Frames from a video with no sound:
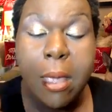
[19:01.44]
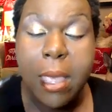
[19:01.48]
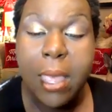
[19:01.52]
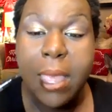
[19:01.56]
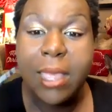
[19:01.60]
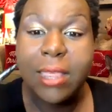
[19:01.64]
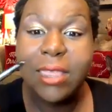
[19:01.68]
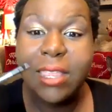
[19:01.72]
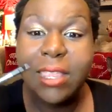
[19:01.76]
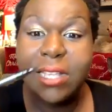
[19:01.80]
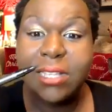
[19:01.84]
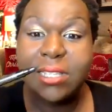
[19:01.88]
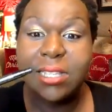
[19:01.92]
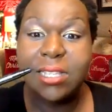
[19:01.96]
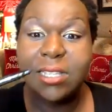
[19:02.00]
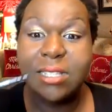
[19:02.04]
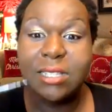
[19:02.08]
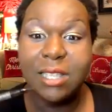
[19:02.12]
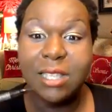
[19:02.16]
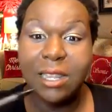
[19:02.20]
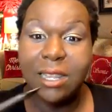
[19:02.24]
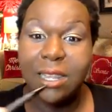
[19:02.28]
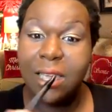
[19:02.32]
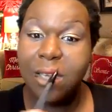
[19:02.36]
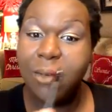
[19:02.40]
And this is
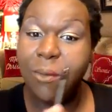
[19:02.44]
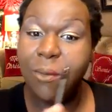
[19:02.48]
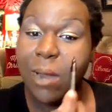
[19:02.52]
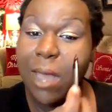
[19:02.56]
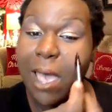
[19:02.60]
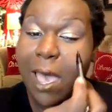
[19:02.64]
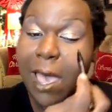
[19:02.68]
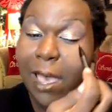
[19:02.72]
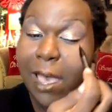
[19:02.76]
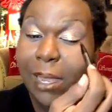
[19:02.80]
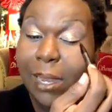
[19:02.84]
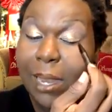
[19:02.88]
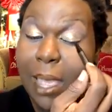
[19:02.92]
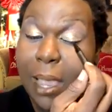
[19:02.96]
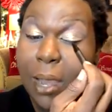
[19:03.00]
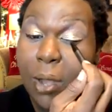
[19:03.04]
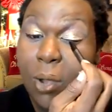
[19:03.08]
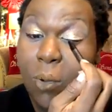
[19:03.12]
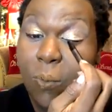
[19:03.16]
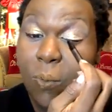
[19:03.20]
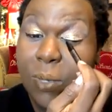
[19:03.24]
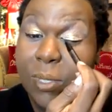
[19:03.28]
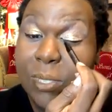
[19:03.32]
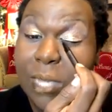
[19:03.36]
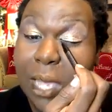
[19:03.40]
the liquid
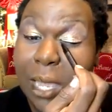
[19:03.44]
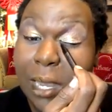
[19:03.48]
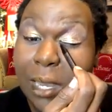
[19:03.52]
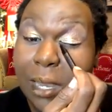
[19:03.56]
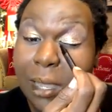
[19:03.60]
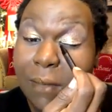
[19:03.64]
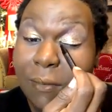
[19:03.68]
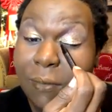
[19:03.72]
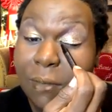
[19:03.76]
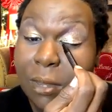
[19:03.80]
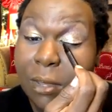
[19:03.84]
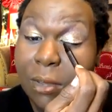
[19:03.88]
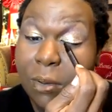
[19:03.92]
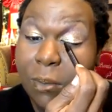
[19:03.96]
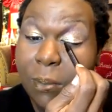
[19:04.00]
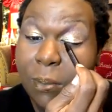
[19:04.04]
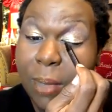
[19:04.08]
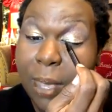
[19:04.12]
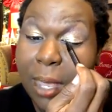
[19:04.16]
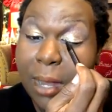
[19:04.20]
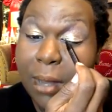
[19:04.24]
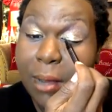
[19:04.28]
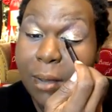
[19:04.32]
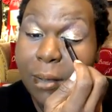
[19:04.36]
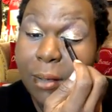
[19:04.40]
eyeliner, which I love a little
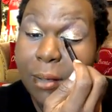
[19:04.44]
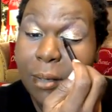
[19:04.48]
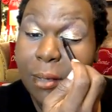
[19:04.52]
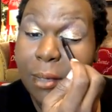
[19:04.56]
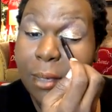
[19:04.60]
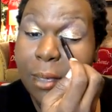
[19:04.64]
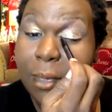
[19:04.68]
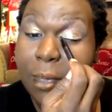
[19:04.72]
better